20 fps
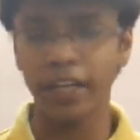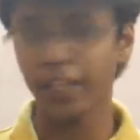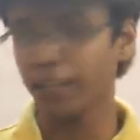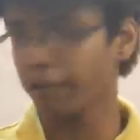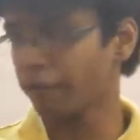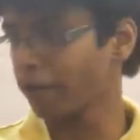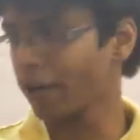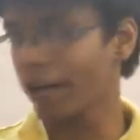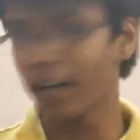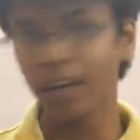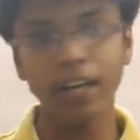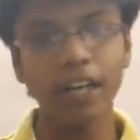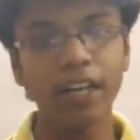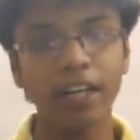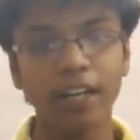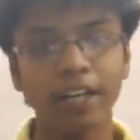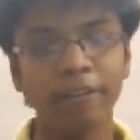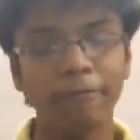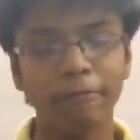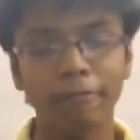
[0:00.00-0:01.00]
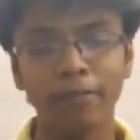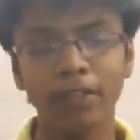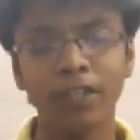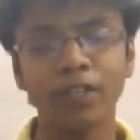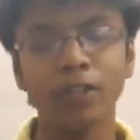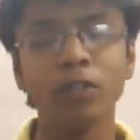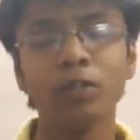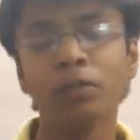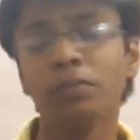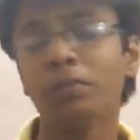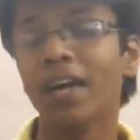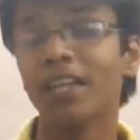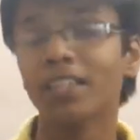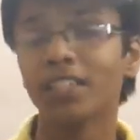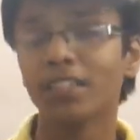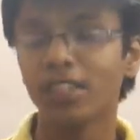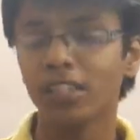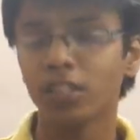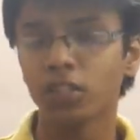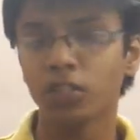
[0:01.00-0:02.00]
in the front, if you
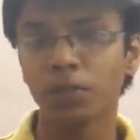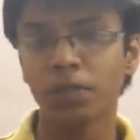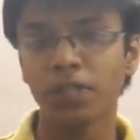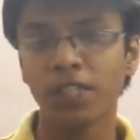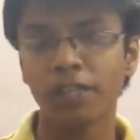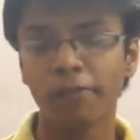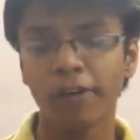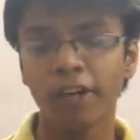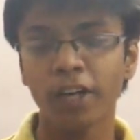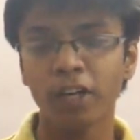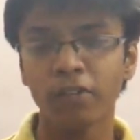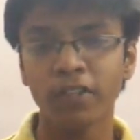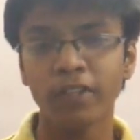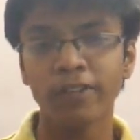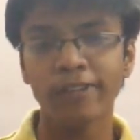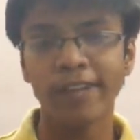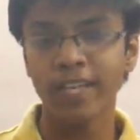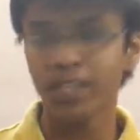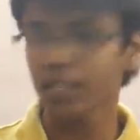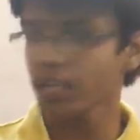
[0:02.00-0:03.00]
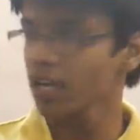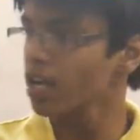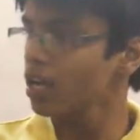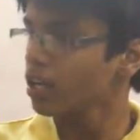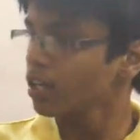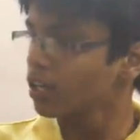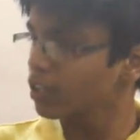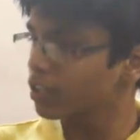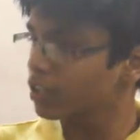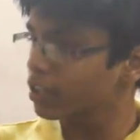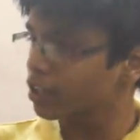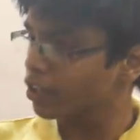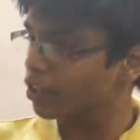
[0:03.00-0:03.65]
imagine this to be the front of the device, the